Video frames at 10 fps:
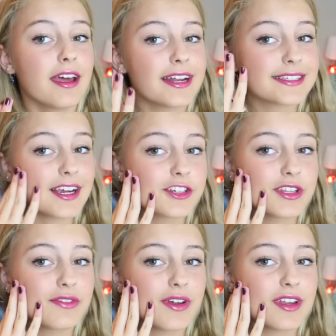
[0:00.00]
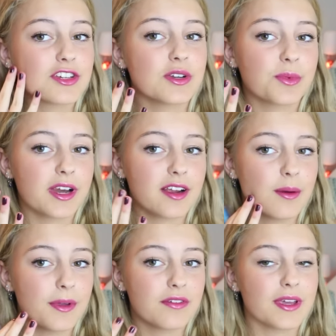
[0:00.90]
And it's actually the foundation I'm wearing
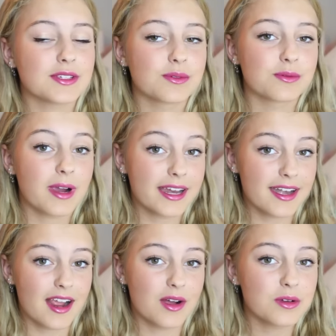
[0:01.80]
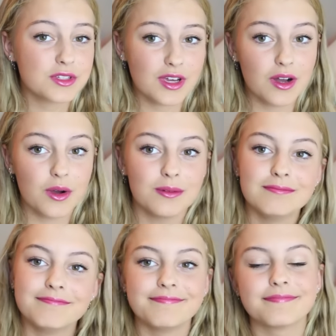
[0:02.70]
on my face right now, so
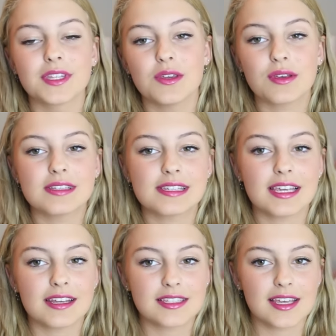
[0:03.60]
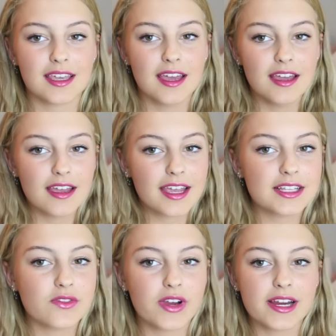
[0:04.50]
you can see it's like,
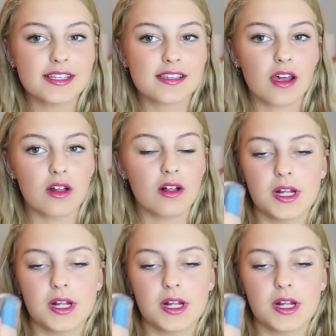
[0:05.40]
it's very subtle.